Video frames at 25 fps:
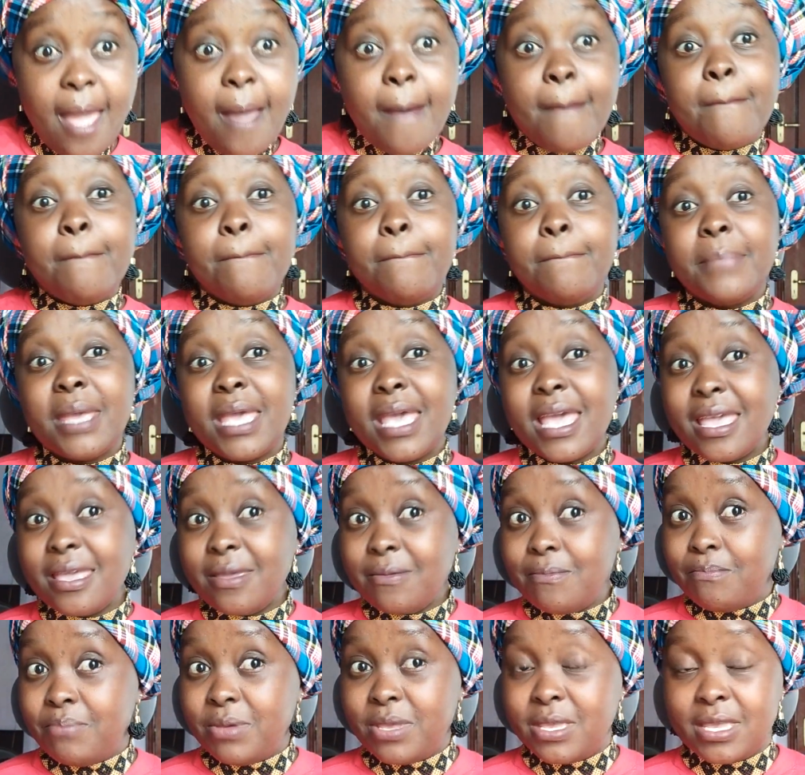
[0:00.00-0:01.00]

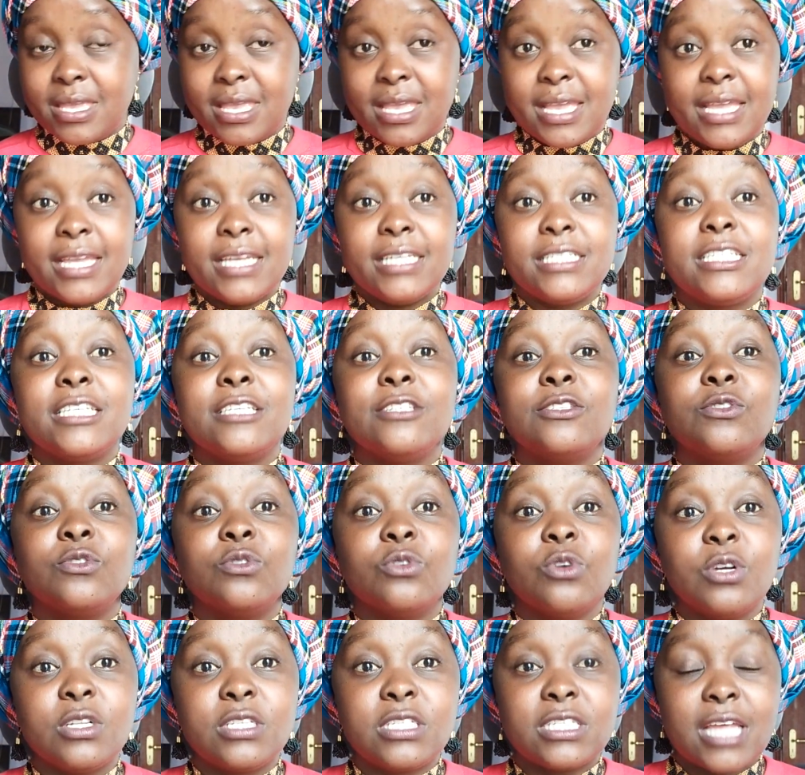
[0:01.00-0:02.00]
Maybe it is
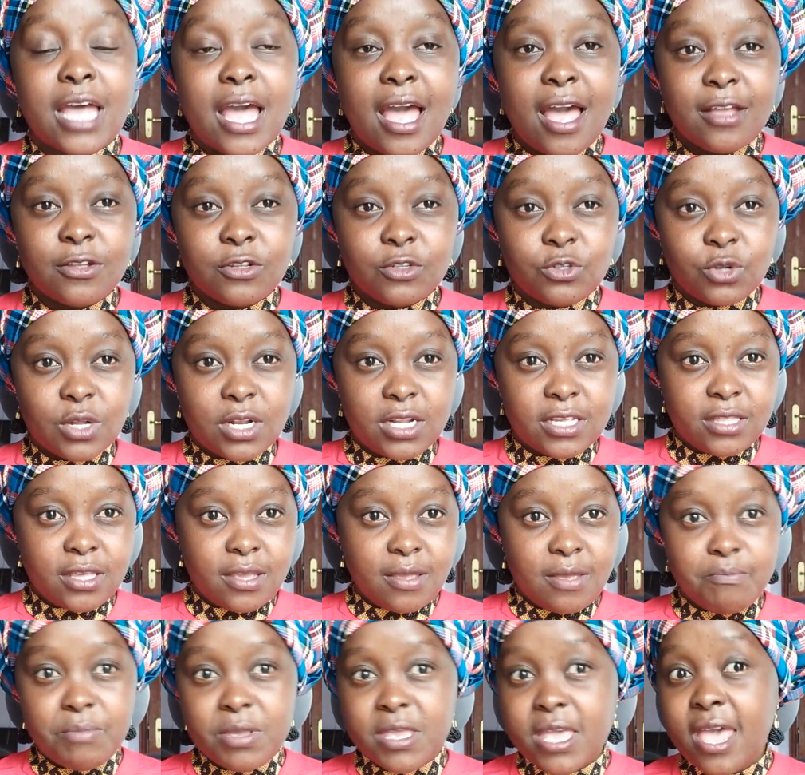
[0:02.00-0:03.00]
not actually
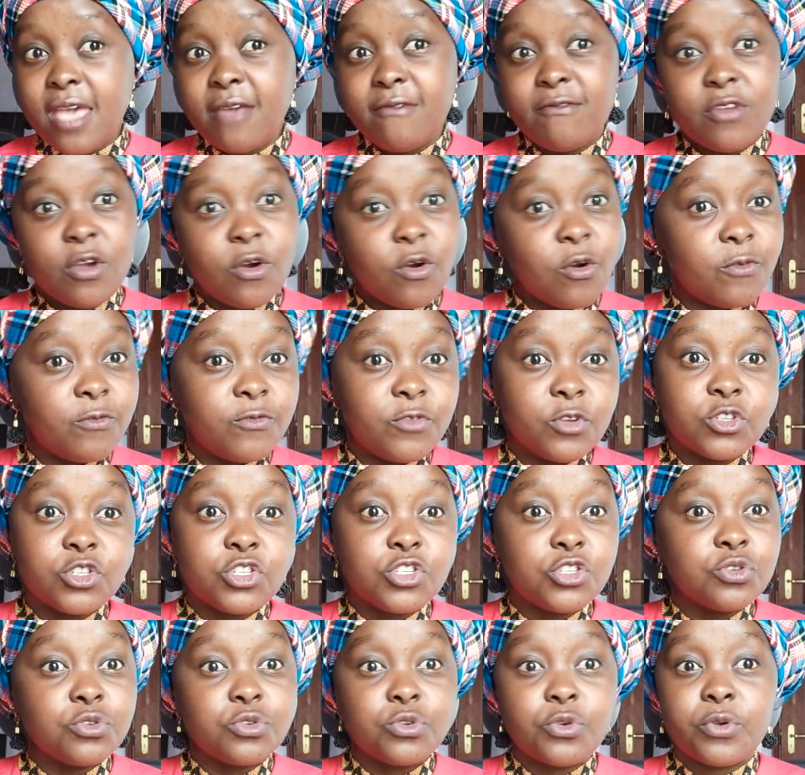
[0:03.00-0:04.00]
the behavior of your
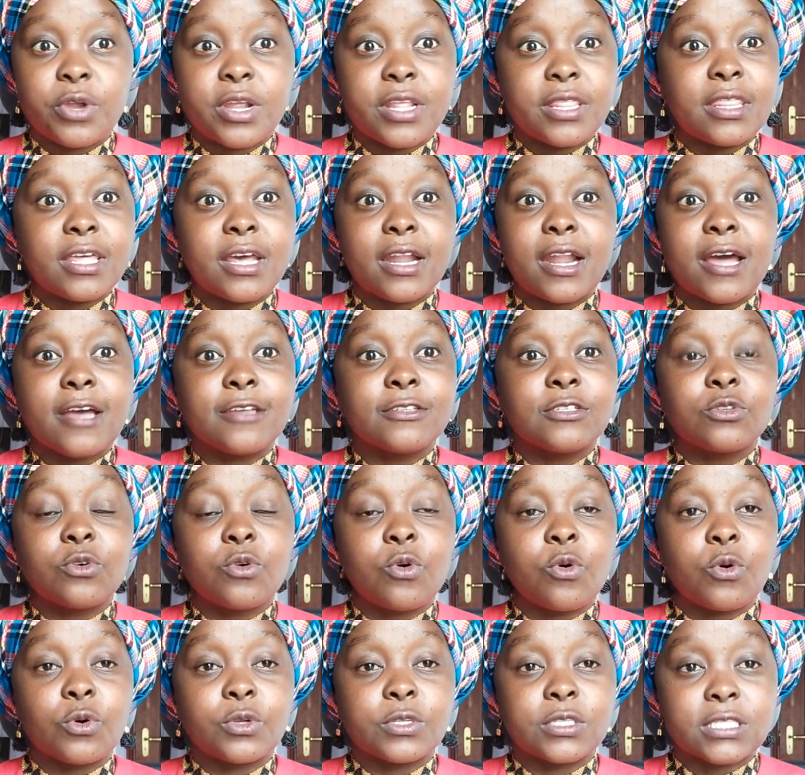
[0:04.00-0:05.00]
children that has
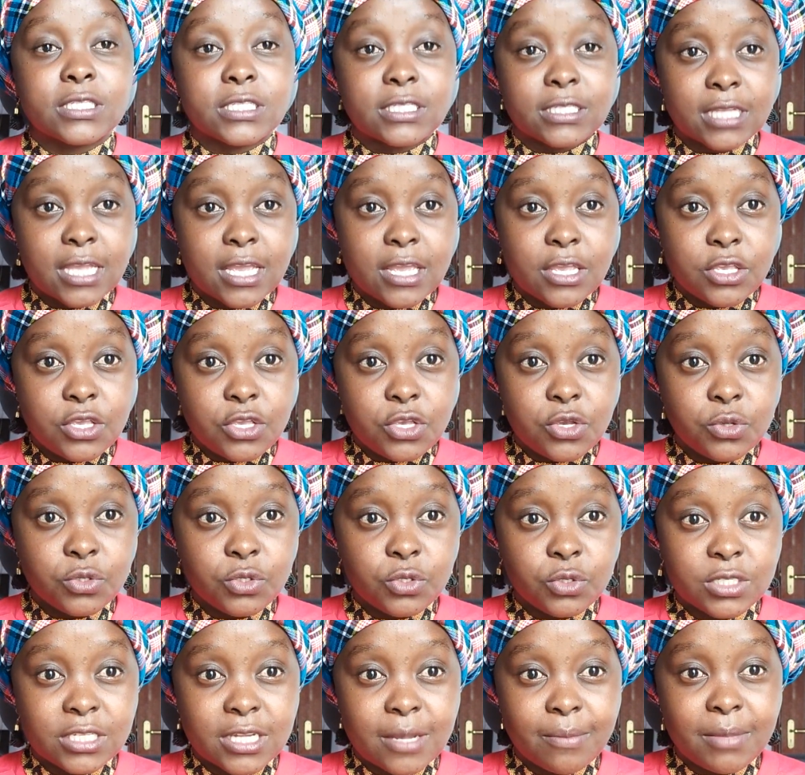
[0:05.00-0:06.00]
caused you
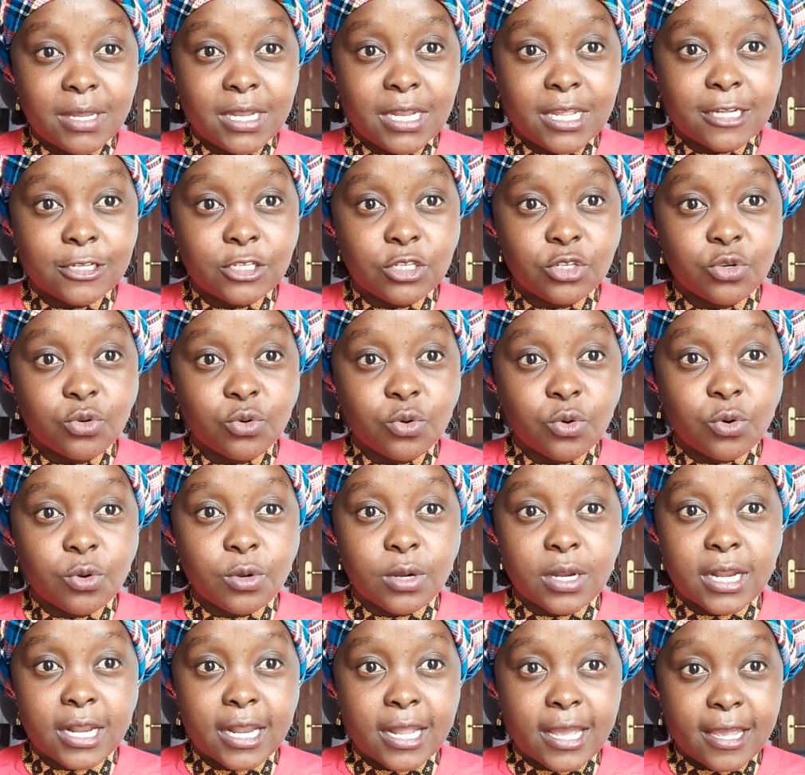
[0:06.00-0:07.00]
to terminate your
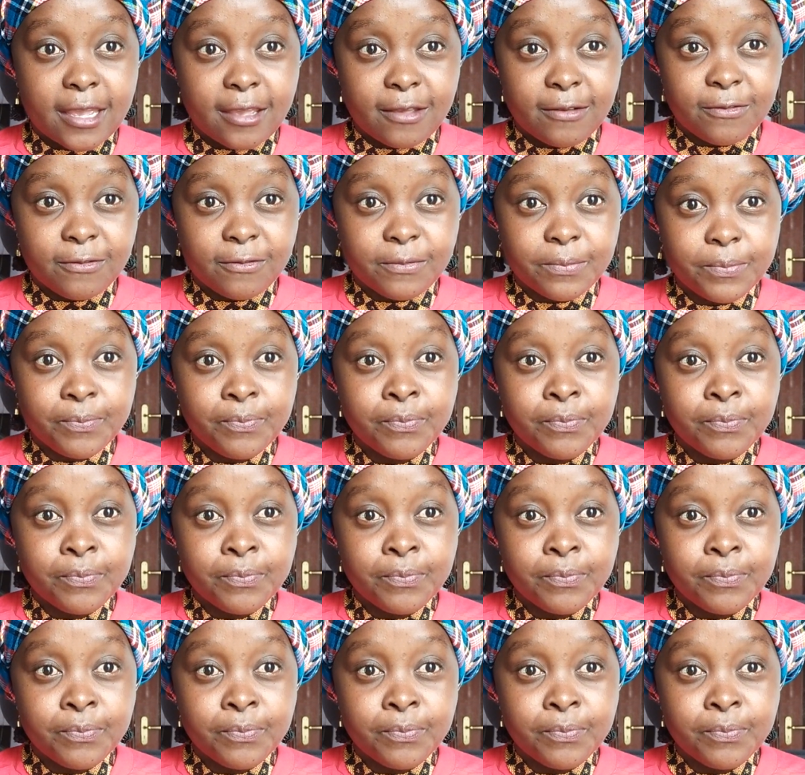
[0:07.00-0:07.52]
own life.